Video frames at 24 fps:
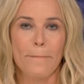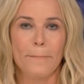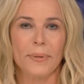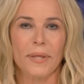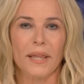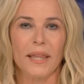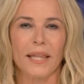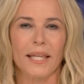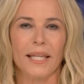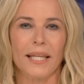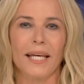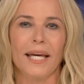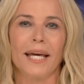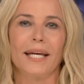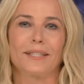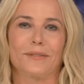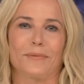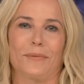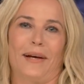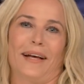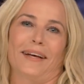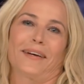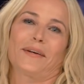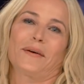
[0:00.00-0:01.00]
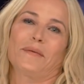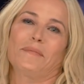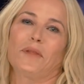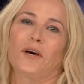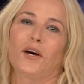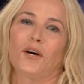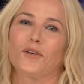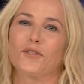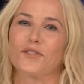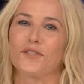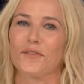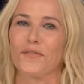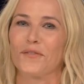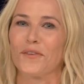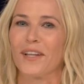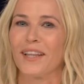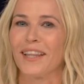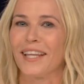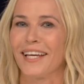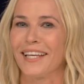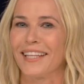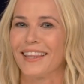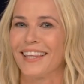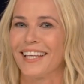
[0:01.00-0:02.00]
Please welcome the host of The
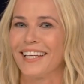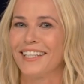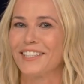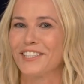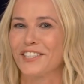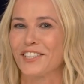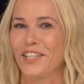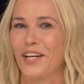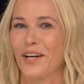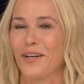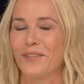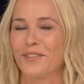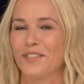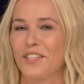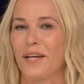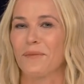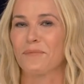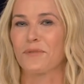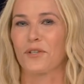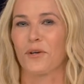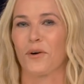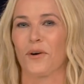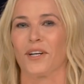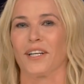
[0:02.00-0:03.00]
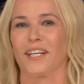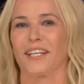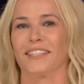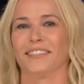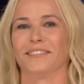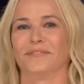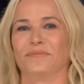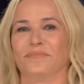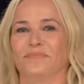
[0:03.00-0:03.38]
Late Late Show, James Corden.